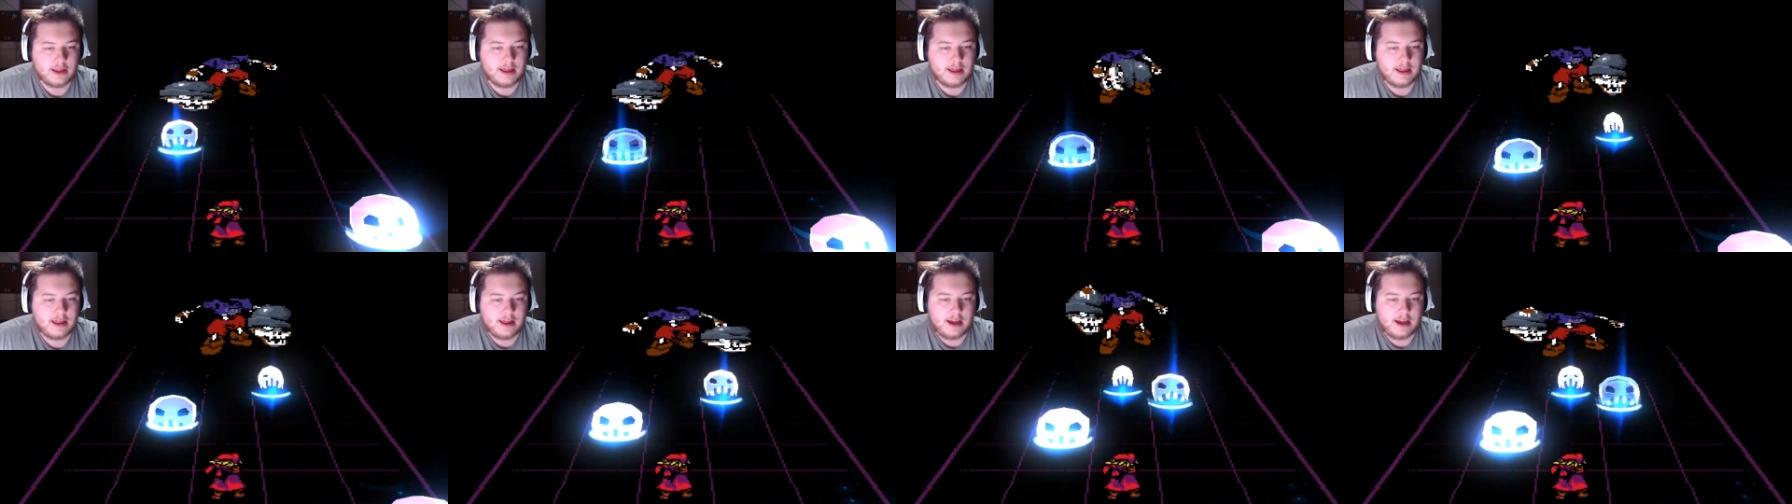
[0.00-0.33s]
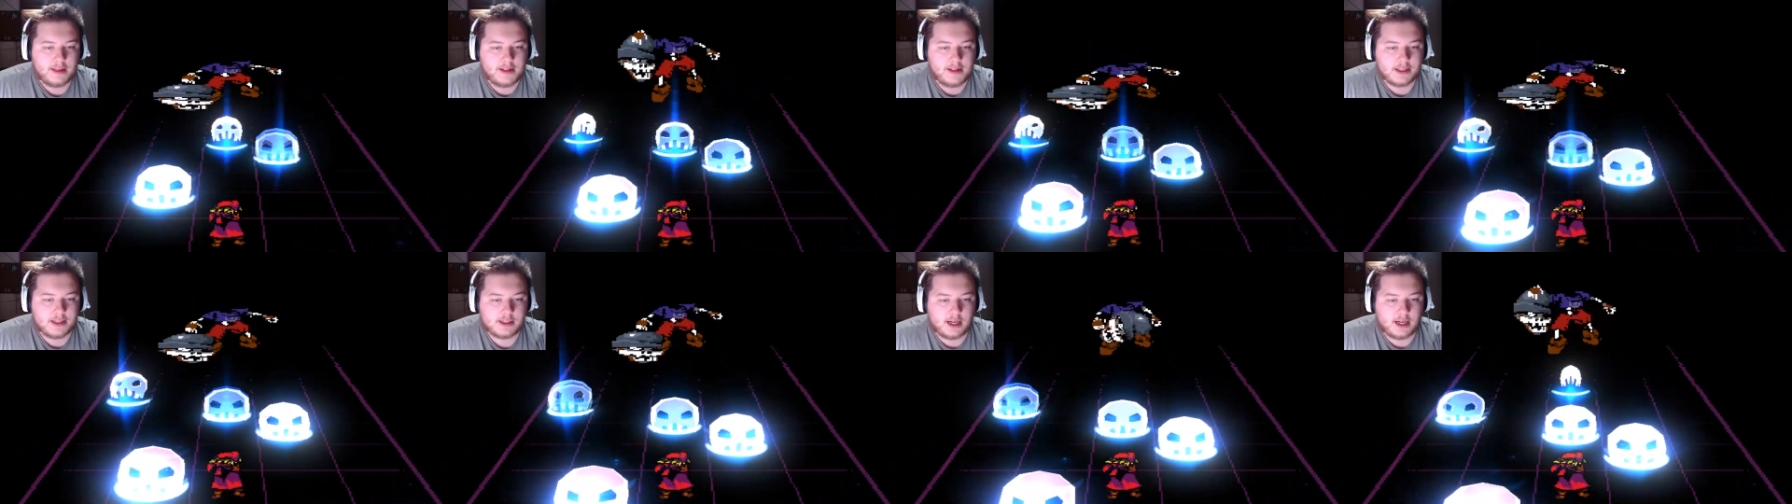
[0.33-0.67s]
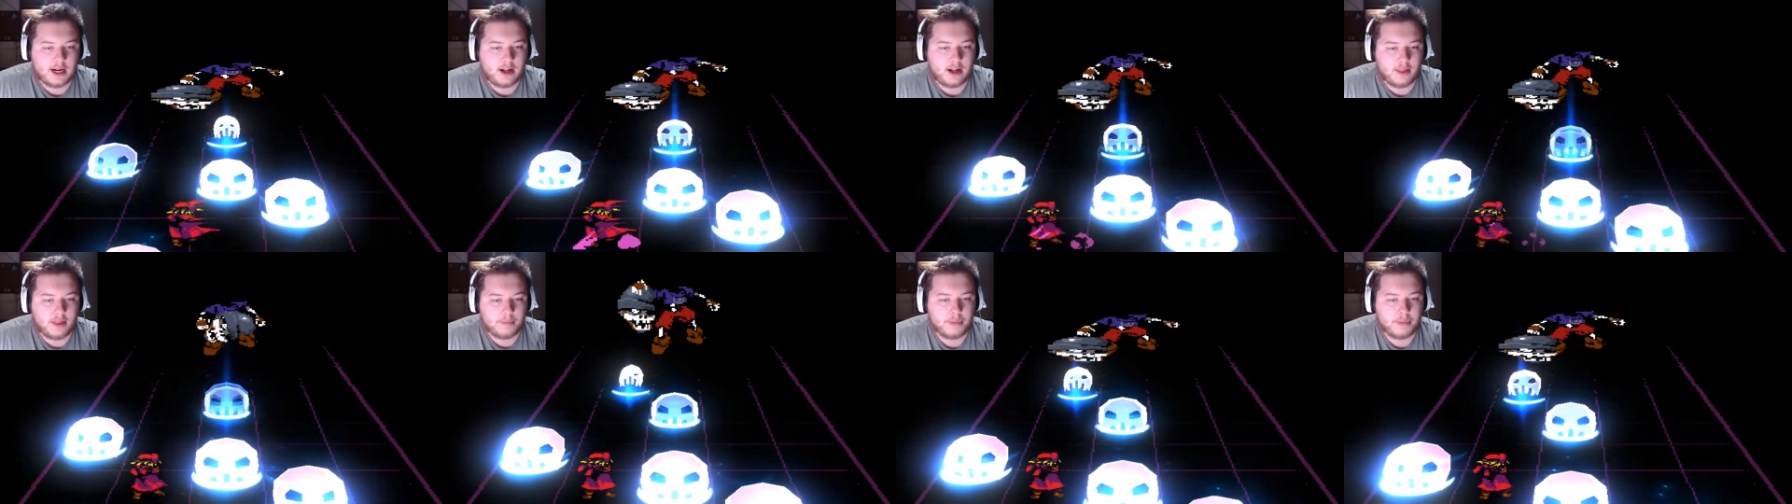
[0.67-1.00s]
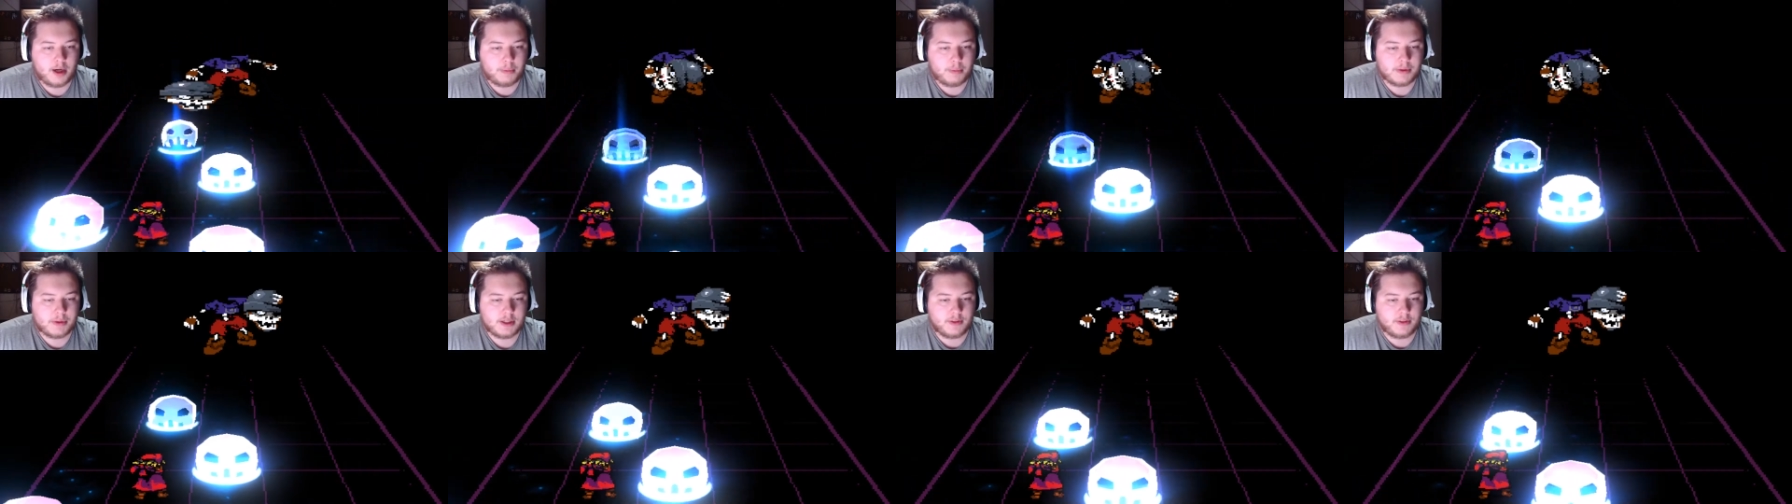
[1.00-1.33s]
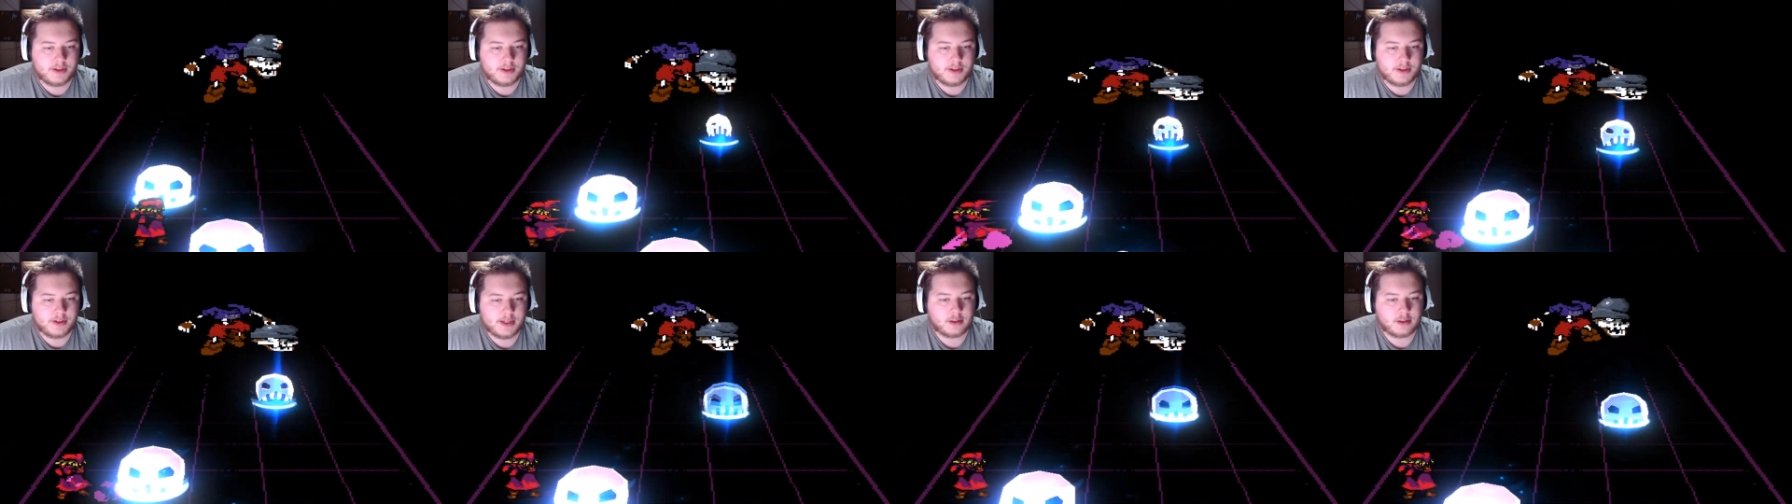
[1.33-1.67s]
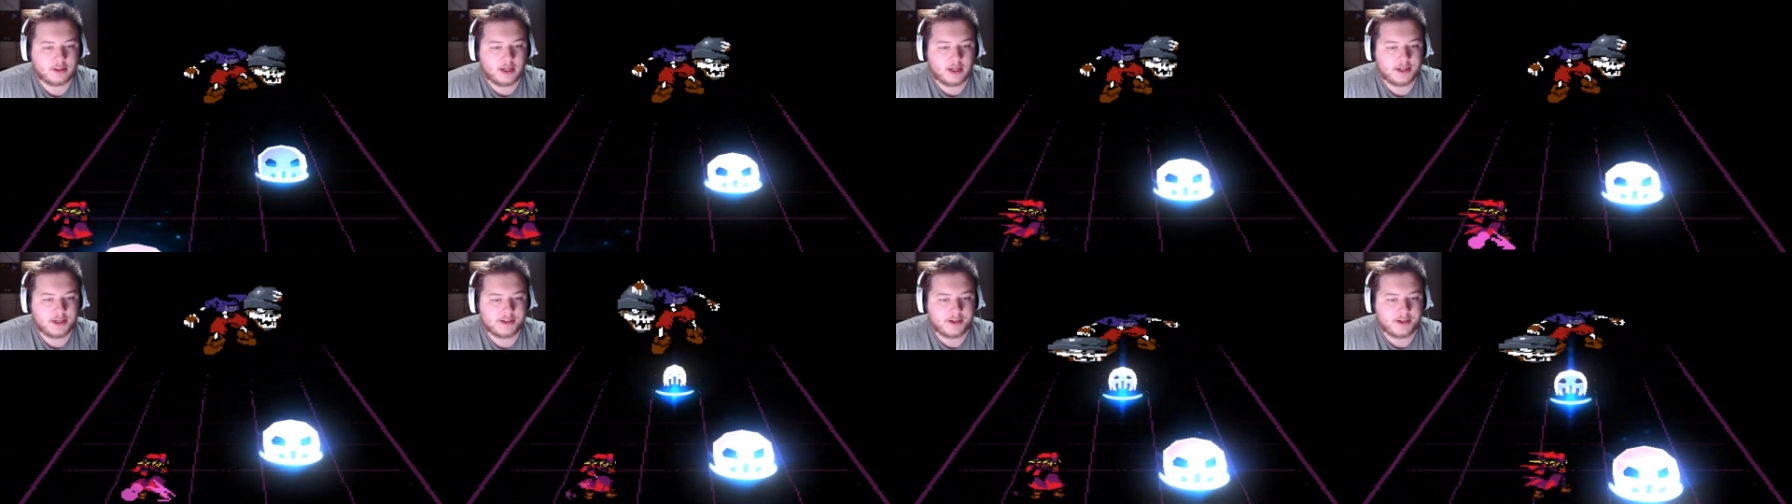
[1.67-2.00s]
And that's kind of the purpose of this
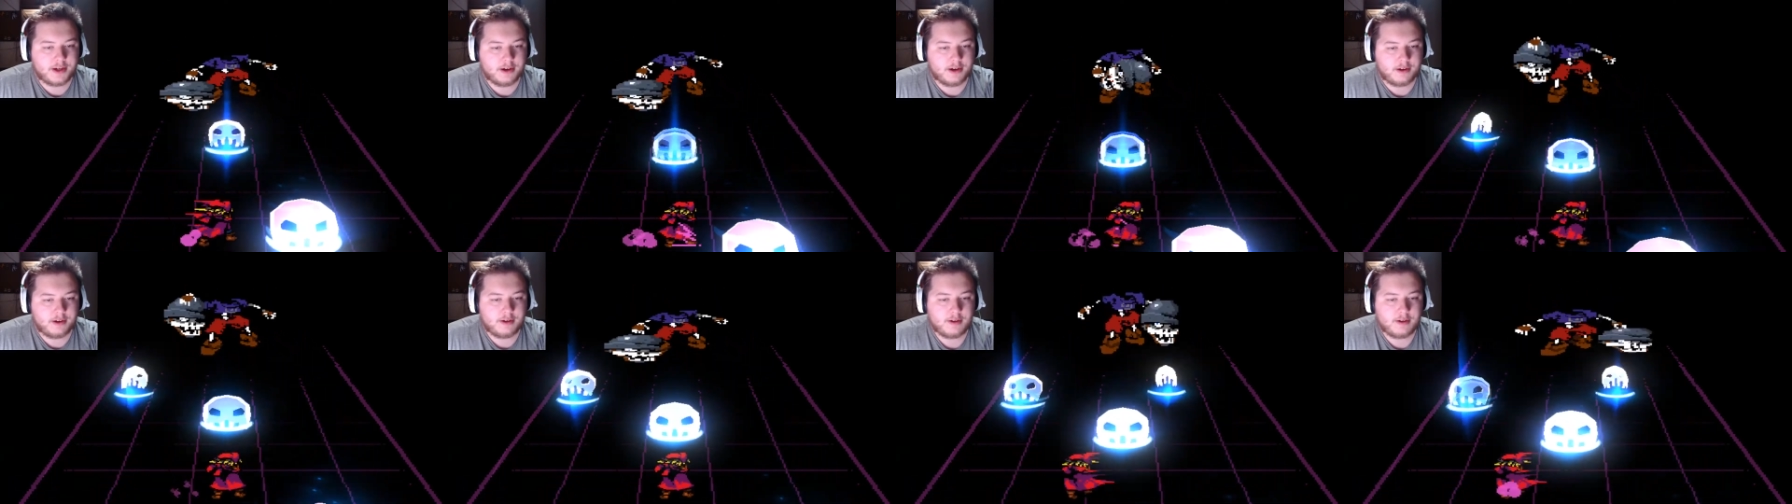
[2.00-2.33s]
exercise here.